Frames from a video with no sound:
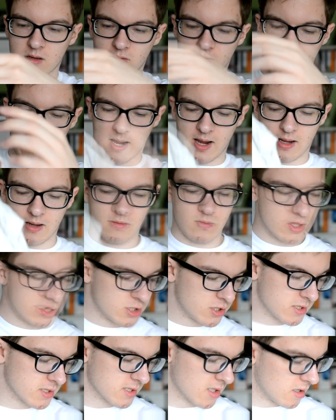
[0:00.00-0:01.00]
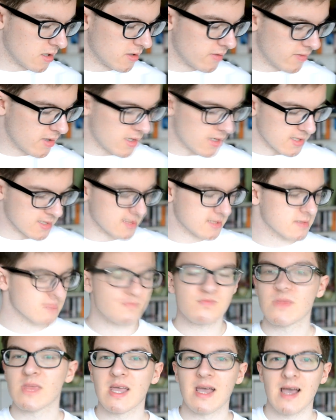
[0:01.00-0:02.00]
grey, which is kind of nice.
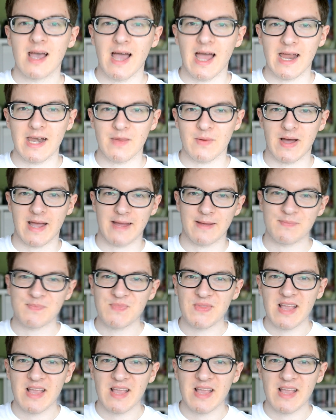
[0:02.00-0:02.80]
Anyway,